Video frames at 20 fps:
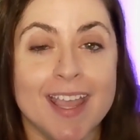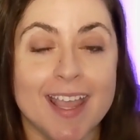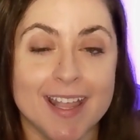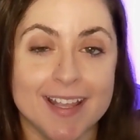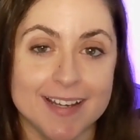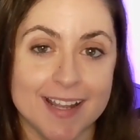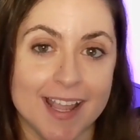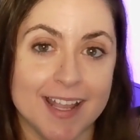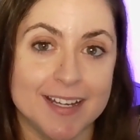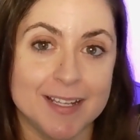
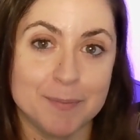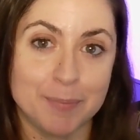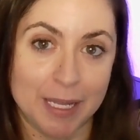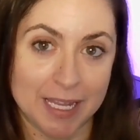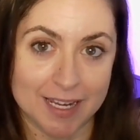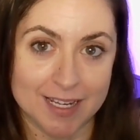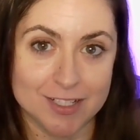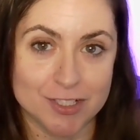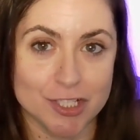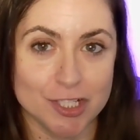and any
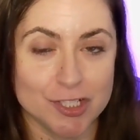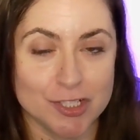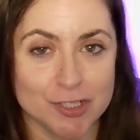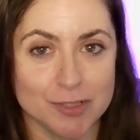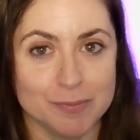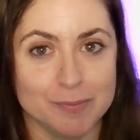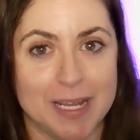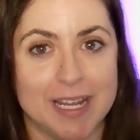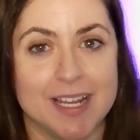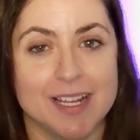pages
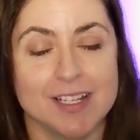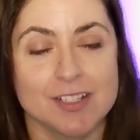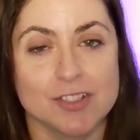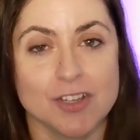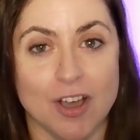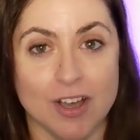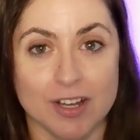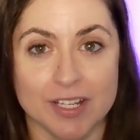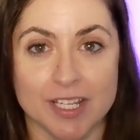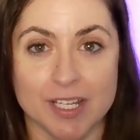you make
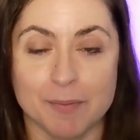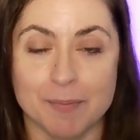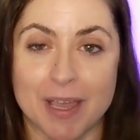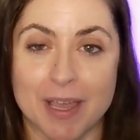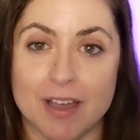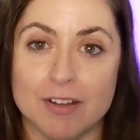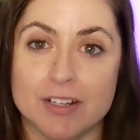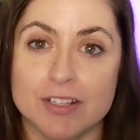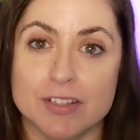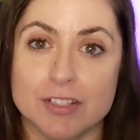talking
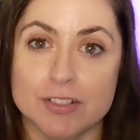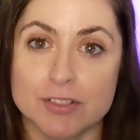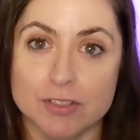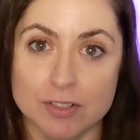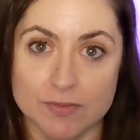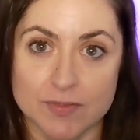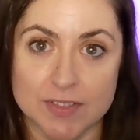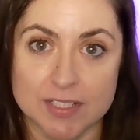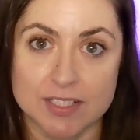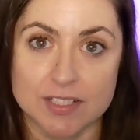about the
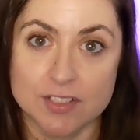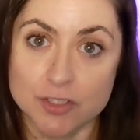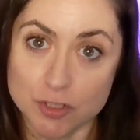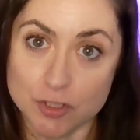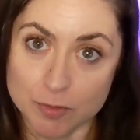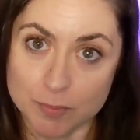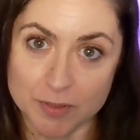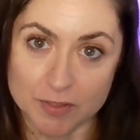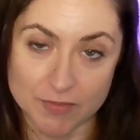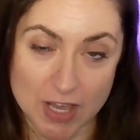services
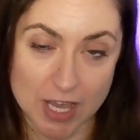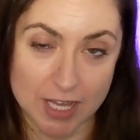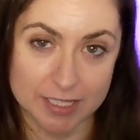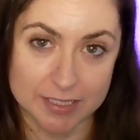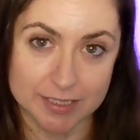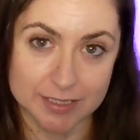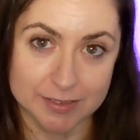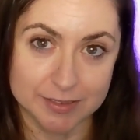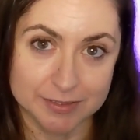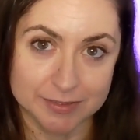you
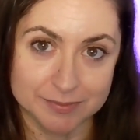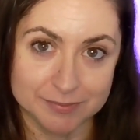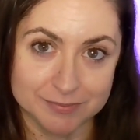provide.